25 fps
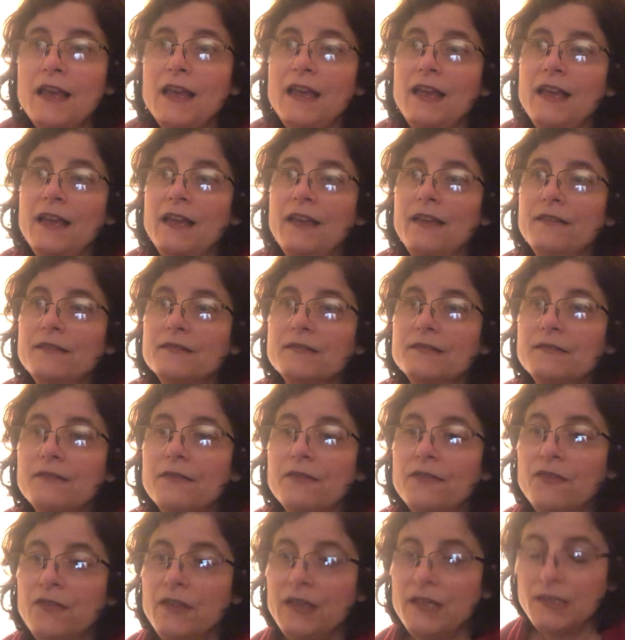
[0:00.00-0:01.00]
and
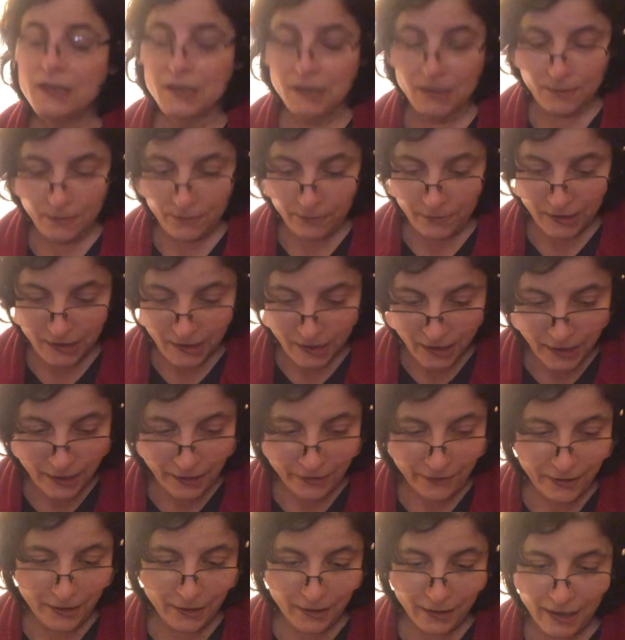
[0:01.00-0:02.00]
this
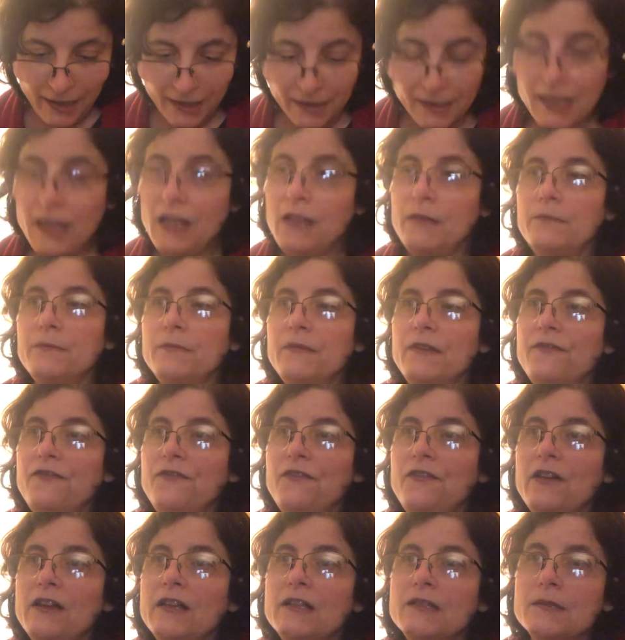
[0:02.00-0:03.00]
material has helped me
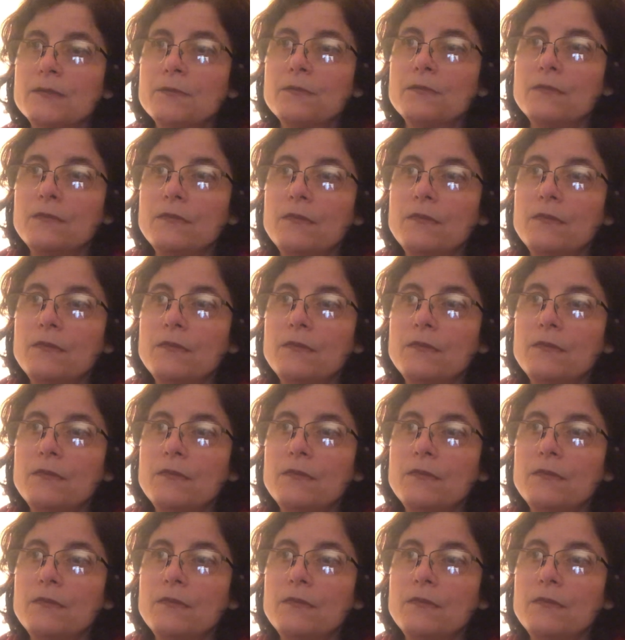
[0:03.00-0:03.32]
find